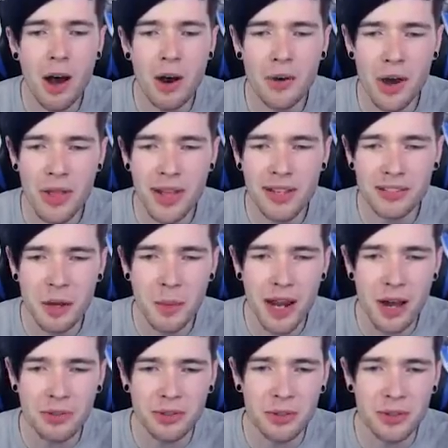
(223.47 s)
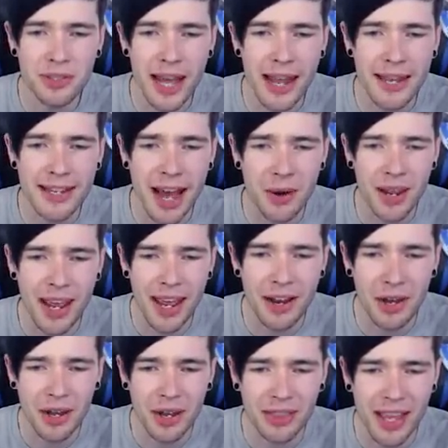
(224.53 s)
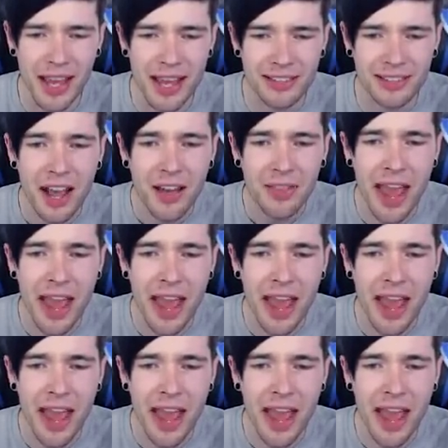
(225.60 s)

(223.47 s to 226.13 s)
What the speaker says: Oh, no, there's someone else who's dead down here. Look at this.